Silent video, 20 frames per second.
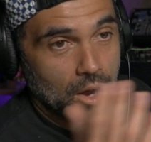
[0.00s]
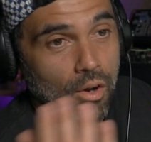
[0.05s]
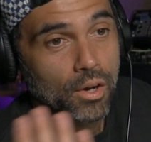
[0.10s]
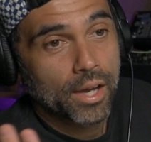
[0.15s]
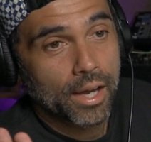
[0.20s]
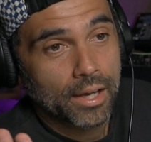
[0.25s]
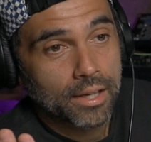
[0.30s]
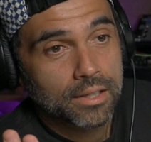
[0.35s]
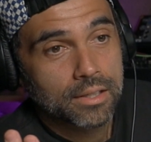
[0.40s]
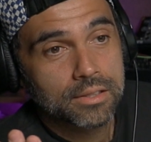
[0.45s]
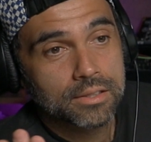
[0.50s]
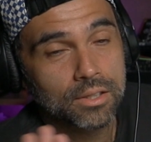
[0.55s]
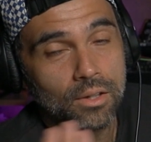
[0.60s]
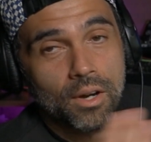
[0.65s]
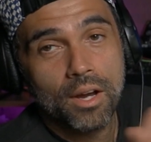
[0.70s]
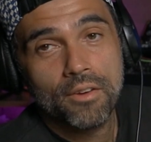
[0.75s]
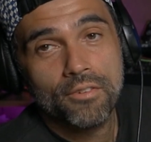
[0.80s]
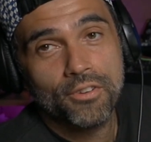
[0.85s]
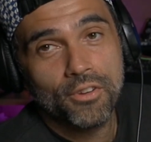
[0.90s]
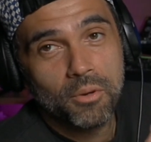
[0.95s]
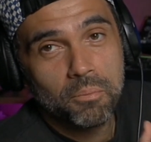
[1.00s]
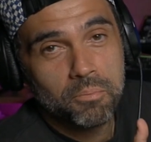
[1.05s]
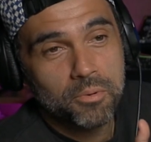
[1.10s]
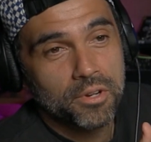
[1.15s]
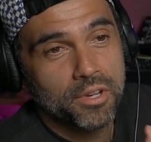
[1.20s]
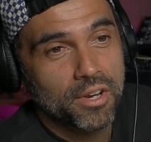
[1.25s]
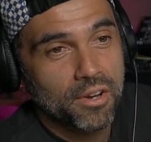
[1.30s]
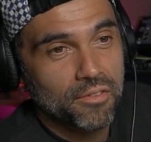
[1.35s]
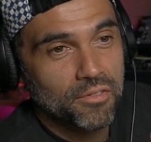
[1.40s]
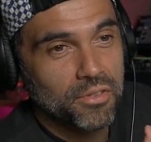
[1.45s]
Okay, so I feel
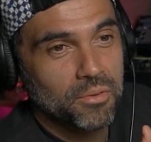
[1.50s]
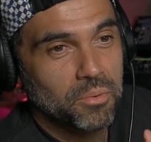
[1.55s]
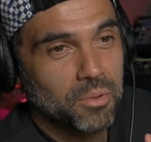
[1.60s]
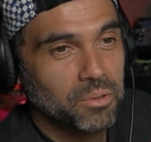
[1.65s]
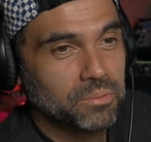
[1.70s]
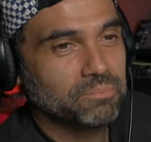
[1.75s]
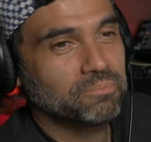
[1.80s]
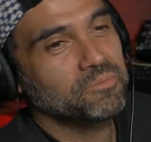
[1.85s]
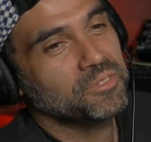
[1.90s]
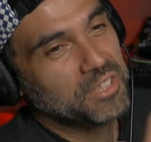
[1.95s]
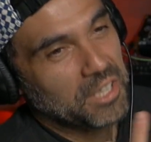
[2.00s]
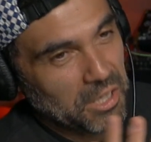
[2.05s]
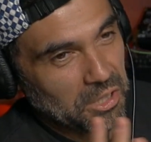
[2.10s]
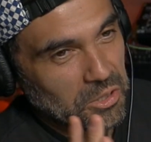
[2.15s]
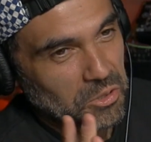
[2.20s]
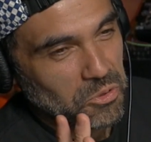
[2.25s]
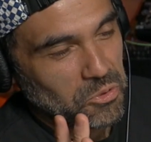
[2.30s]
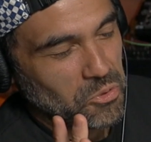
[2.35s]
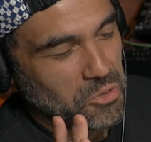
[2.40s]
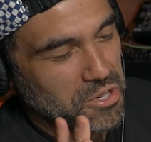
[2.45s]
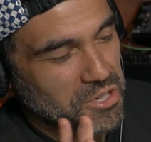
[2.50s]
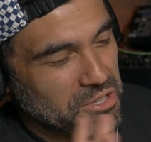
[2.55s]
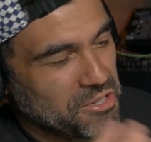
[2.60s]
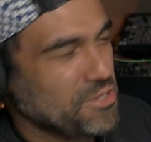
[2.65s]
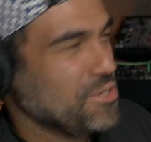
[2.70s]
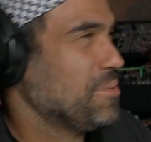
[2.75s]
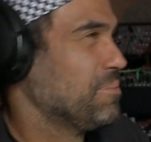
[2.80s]
pretty comfortable saying those words.